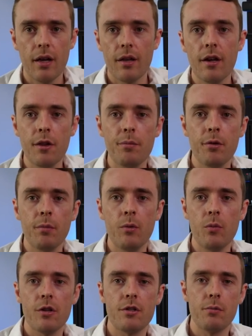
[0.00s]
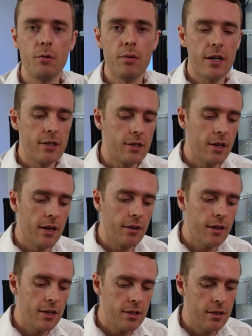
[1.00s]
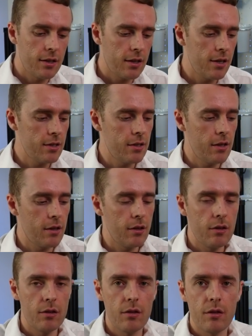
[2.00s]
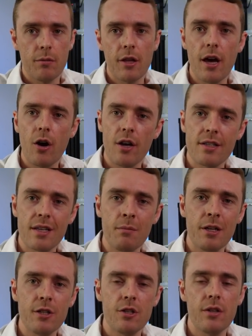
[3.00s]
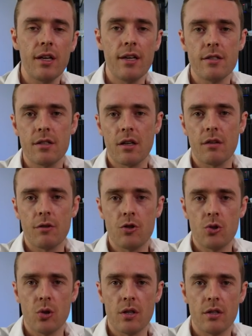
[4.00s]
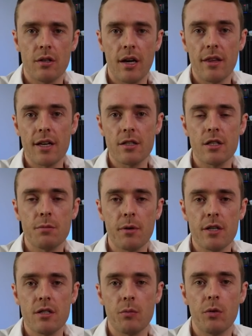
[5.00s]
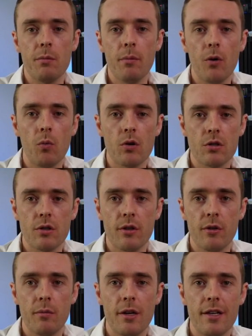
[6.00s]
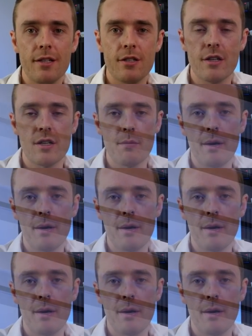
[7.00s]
The other problem with small brackets like this is that they're assembling to the inside of a joint, and that's the space that we might want to insert a